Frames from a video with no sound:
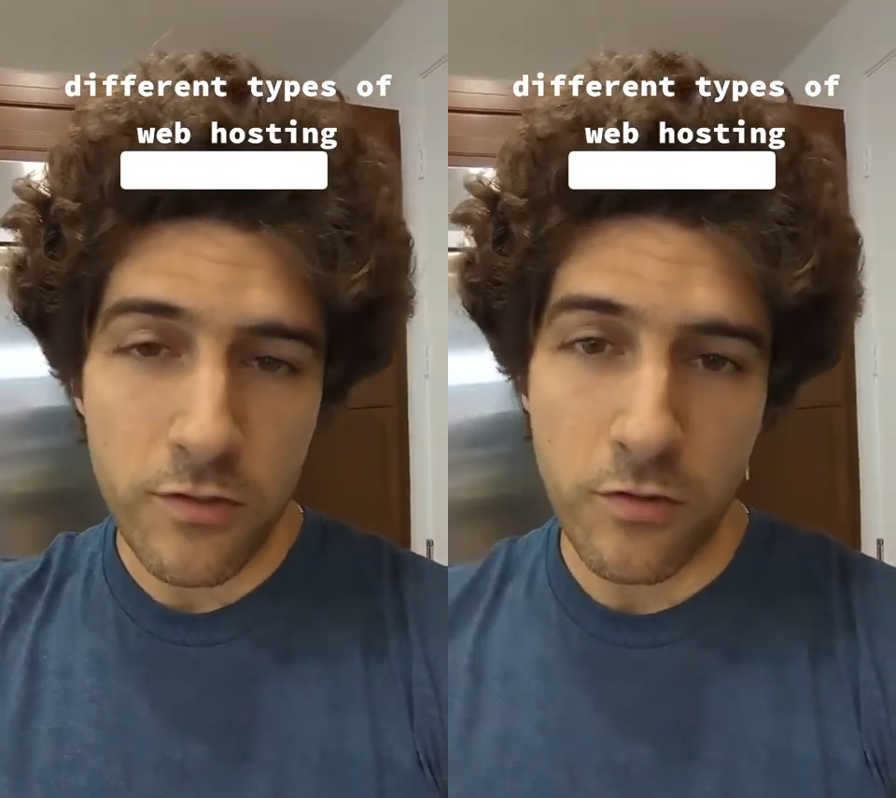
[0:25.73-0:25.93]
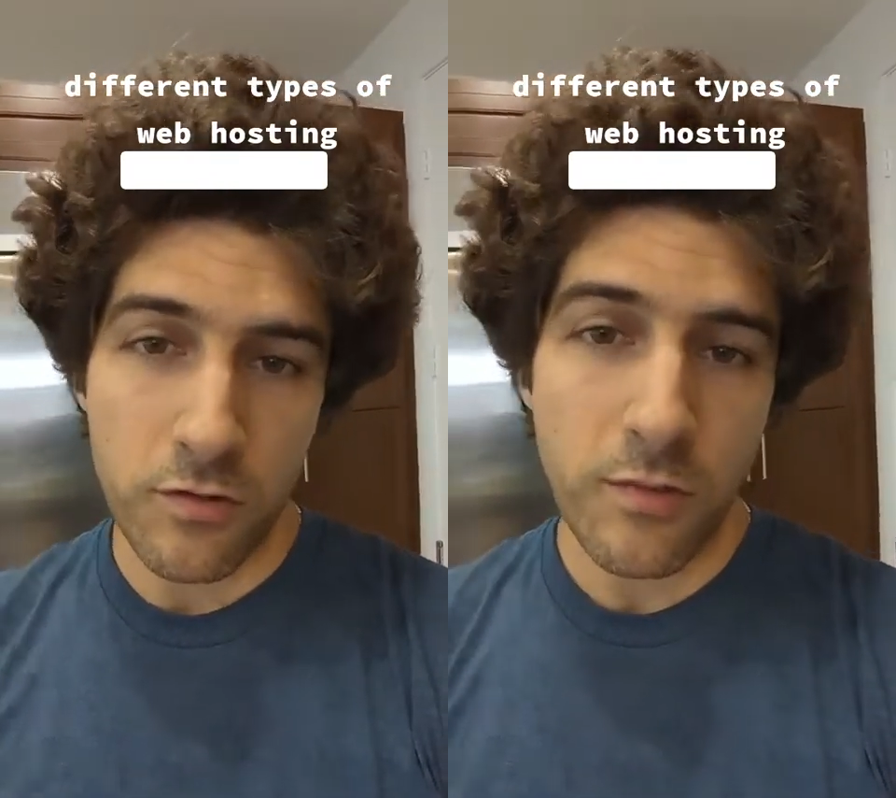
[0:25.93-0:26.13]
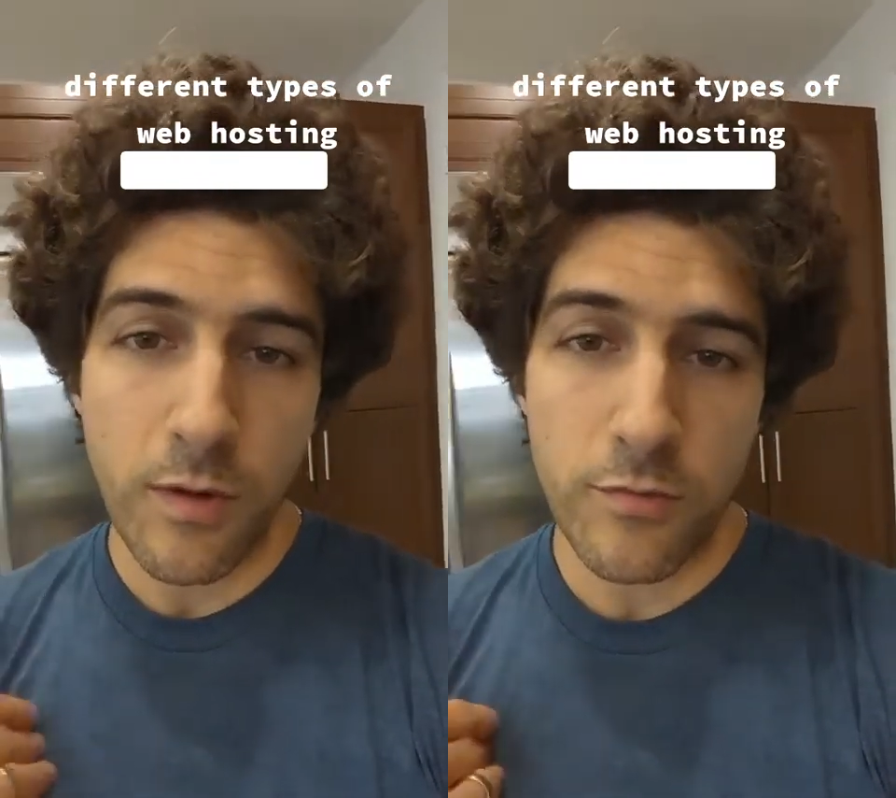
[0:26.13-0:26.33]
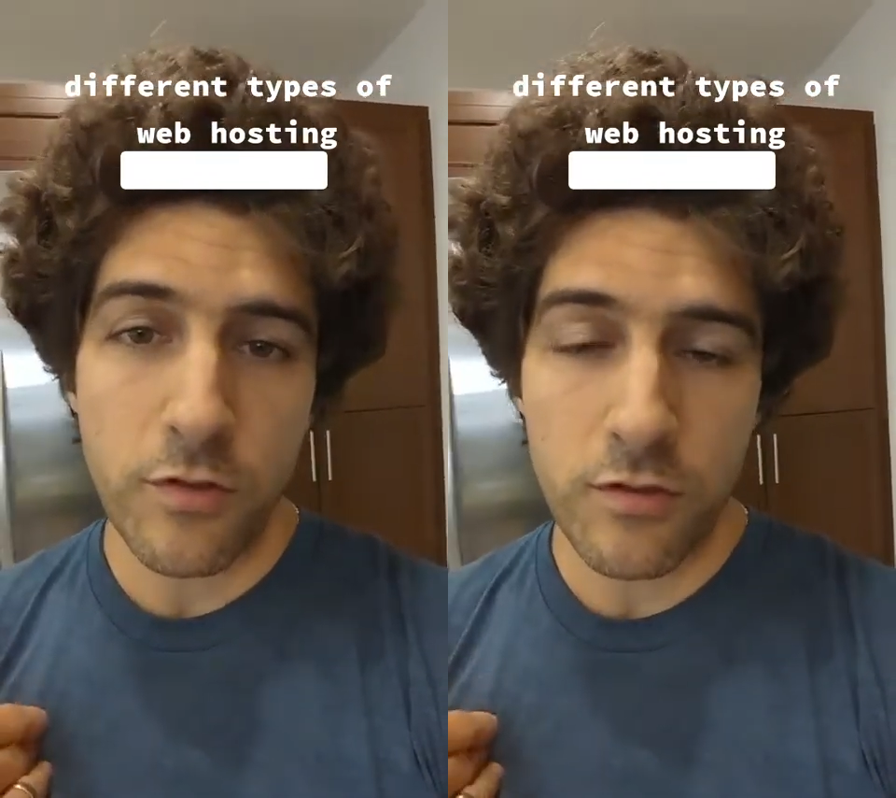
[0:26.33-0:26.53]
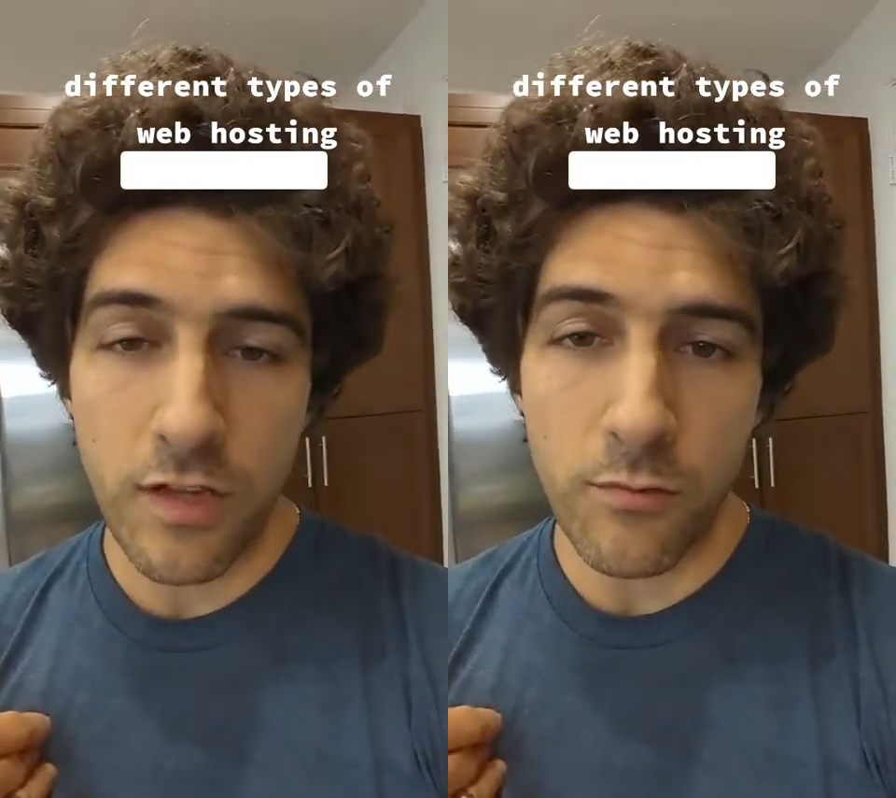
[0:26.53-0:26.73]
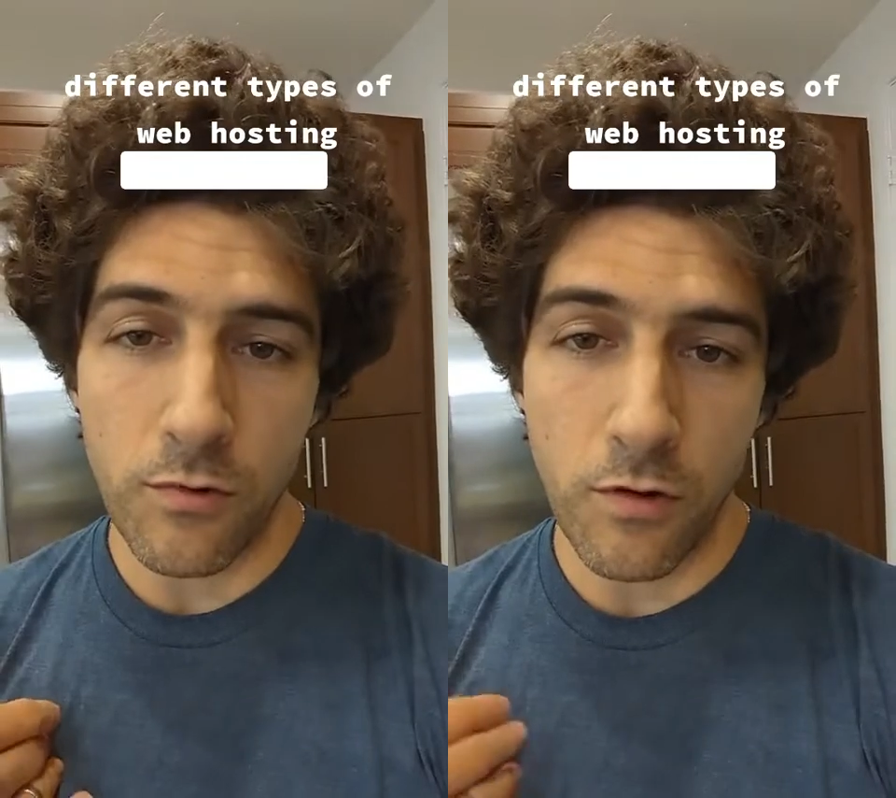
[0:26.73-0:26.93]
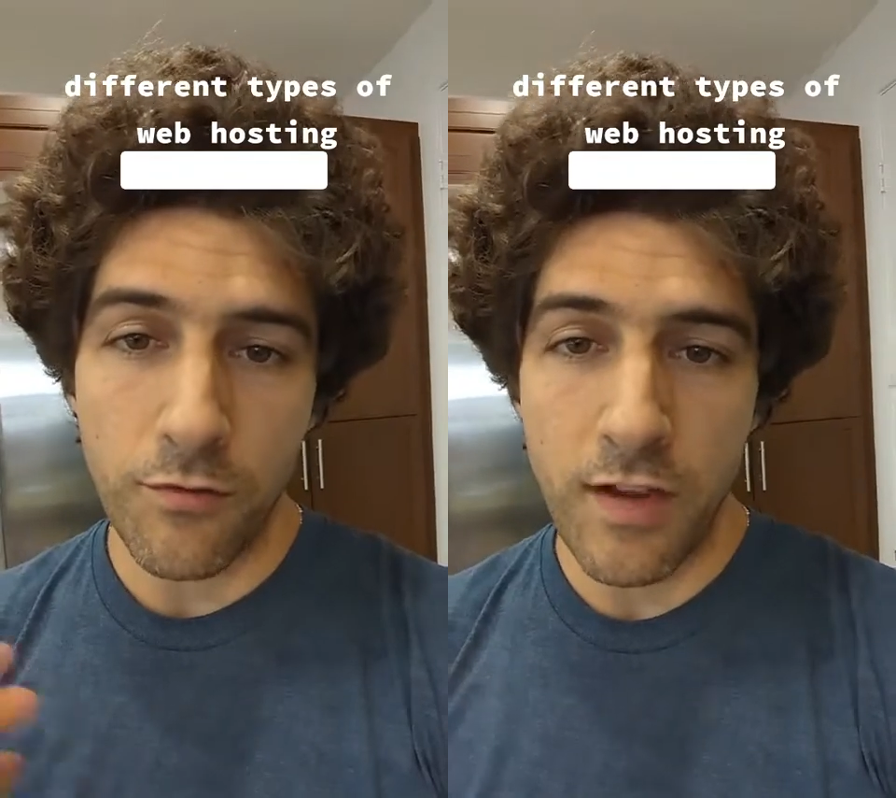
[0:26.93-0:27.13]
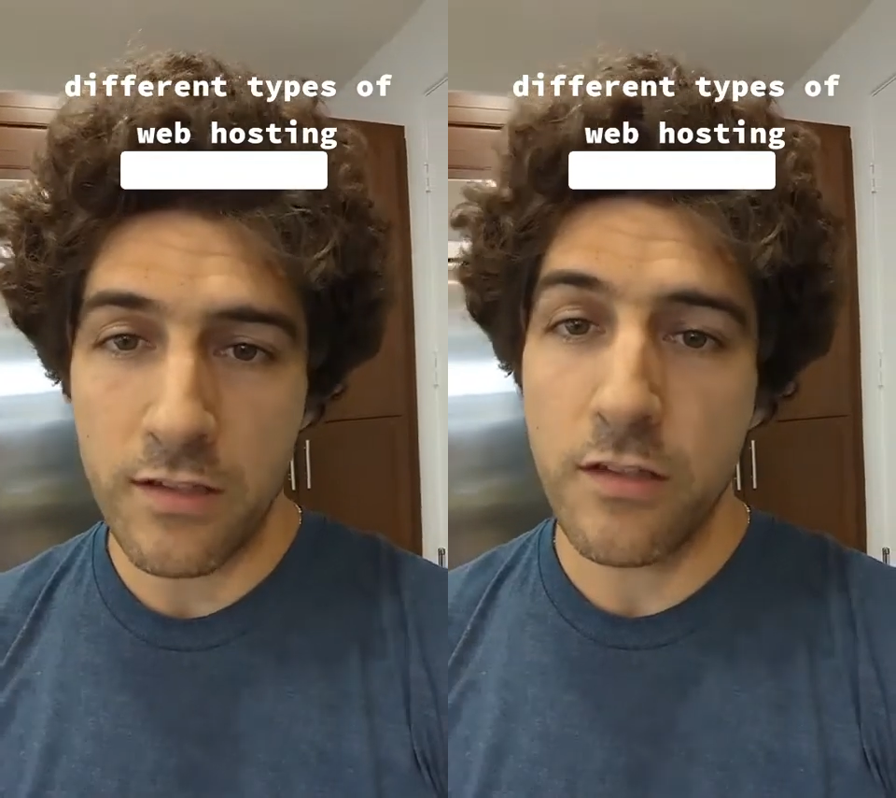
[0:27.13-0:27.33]
So sometimes your site will load
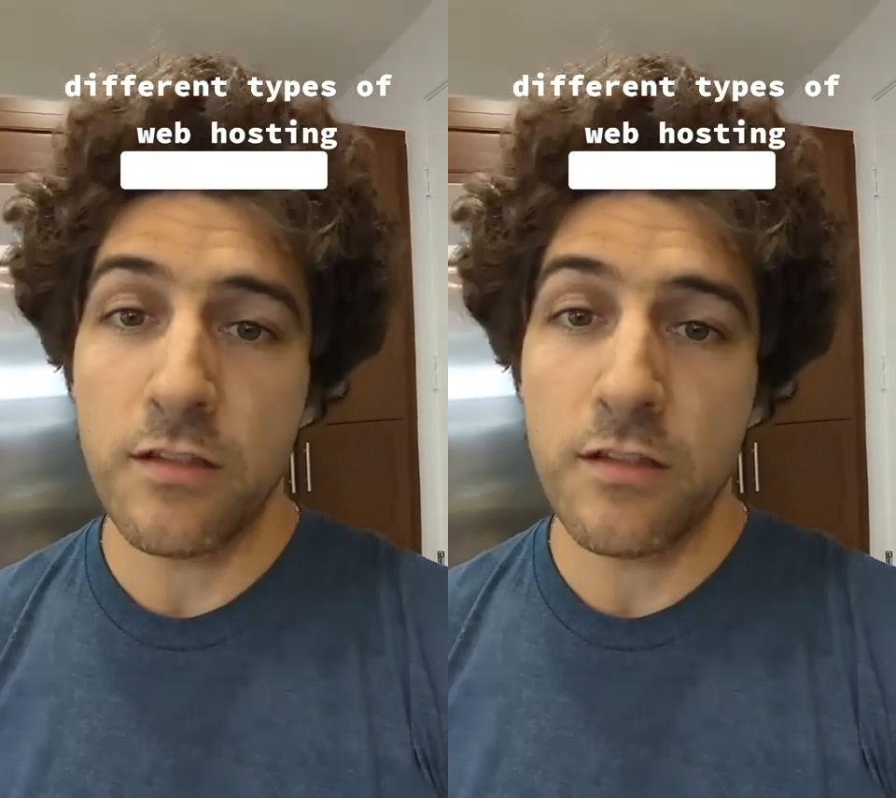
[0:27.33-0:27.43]
fast,